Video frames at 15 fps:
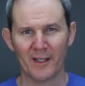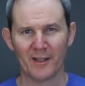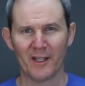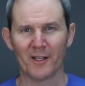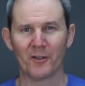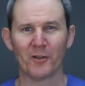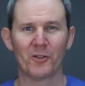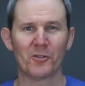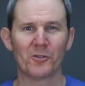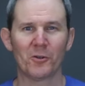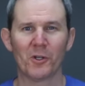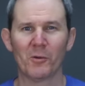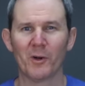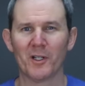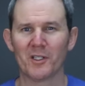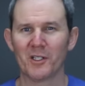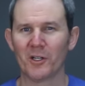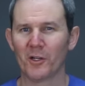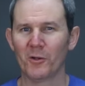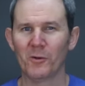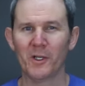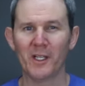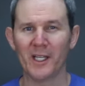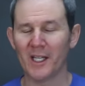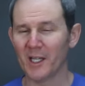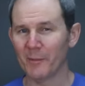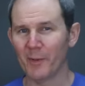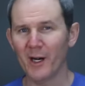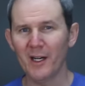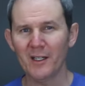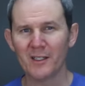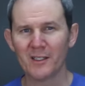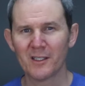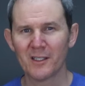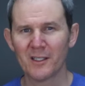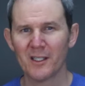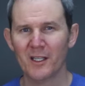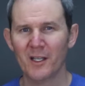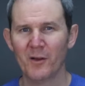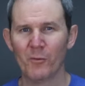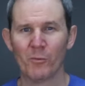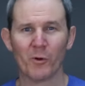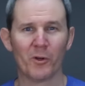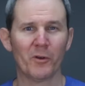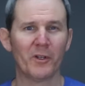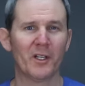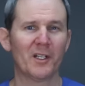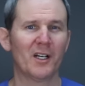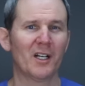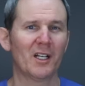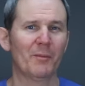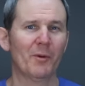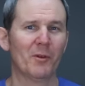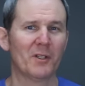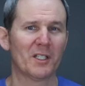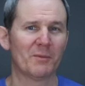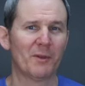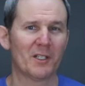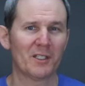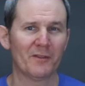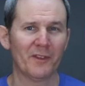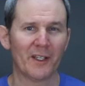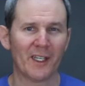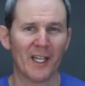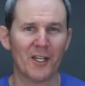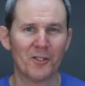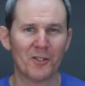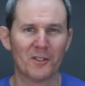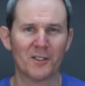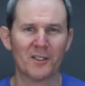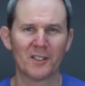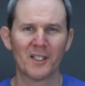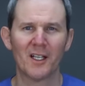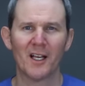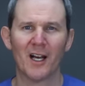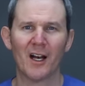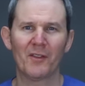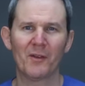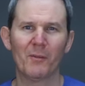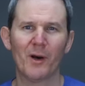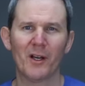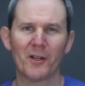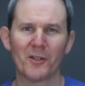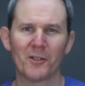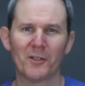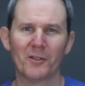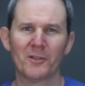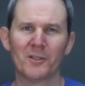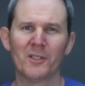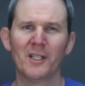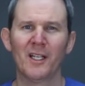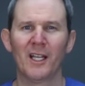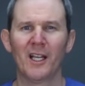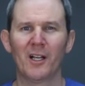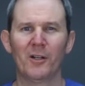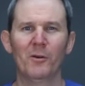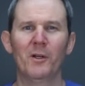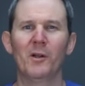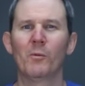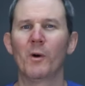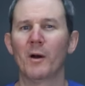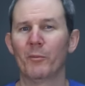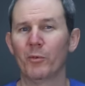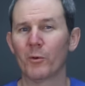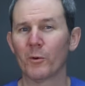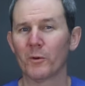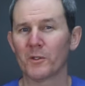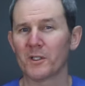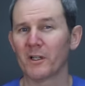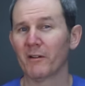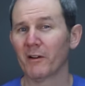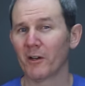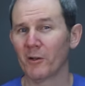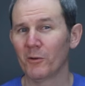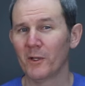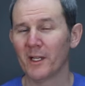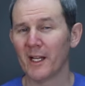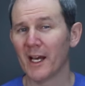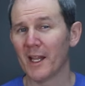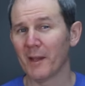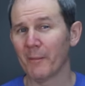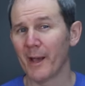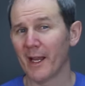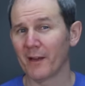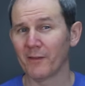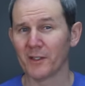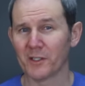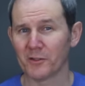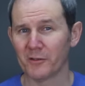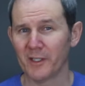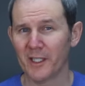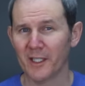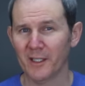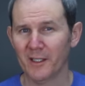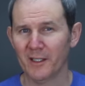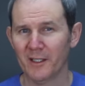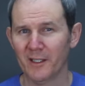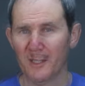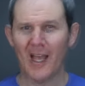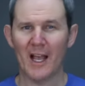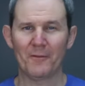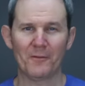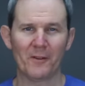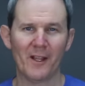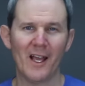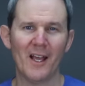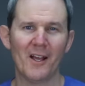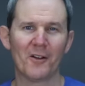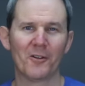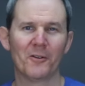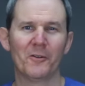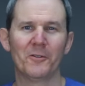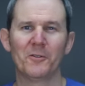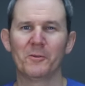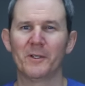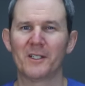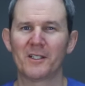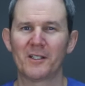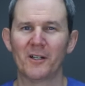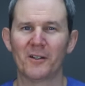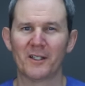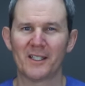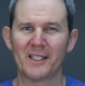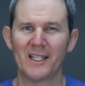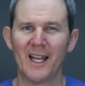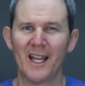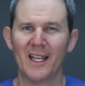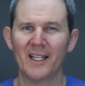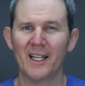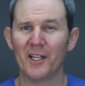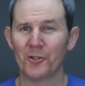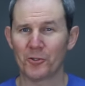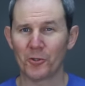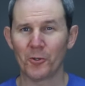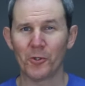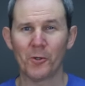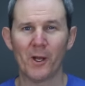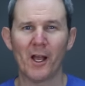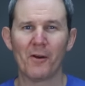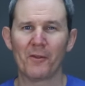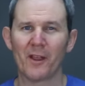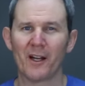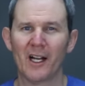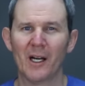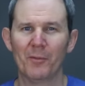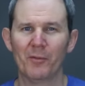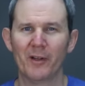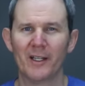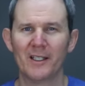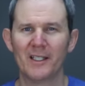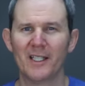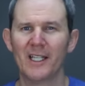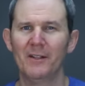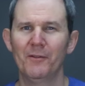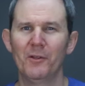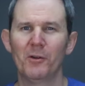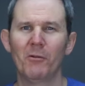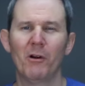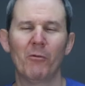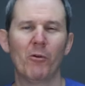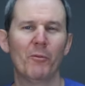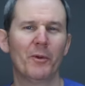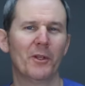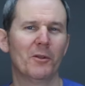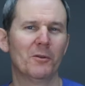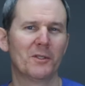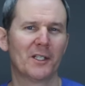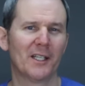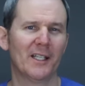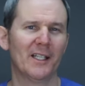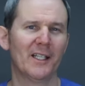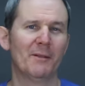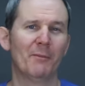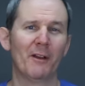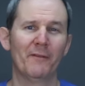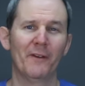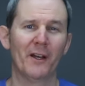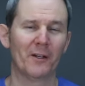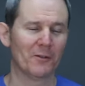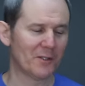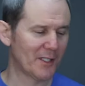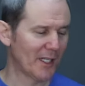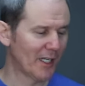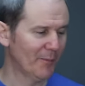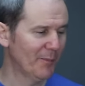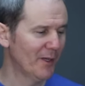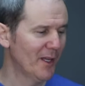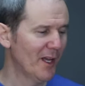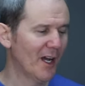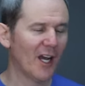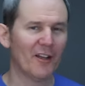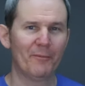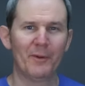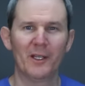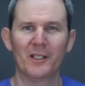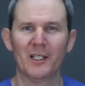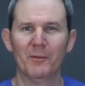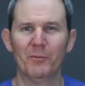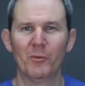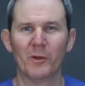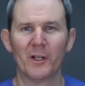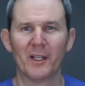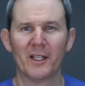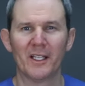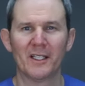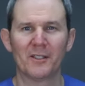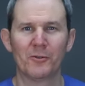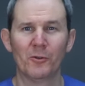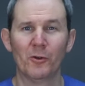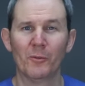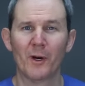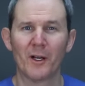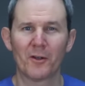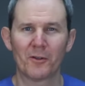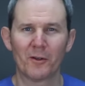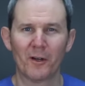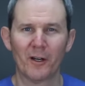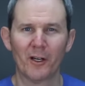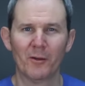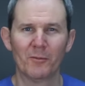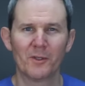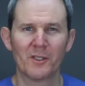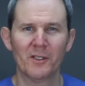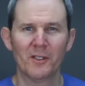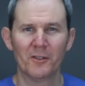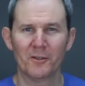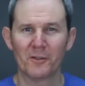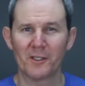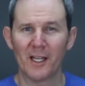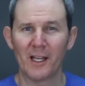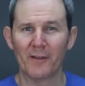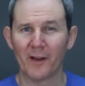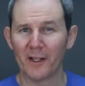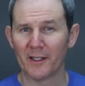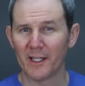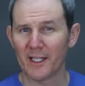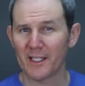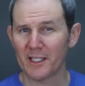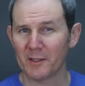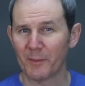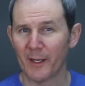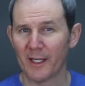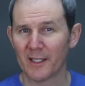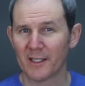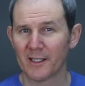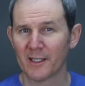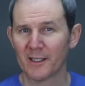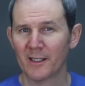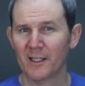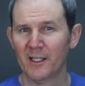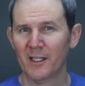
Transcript: Then I'm going to show you what's included in the box. We're going to talk about the specifications of the monitors, including what ports are included on the back of the screen. After that, I'm going to install the stand and show you how that operates, even though I won't be using it in my final setup. I've picked up one of these dual monitor arms to save desk space.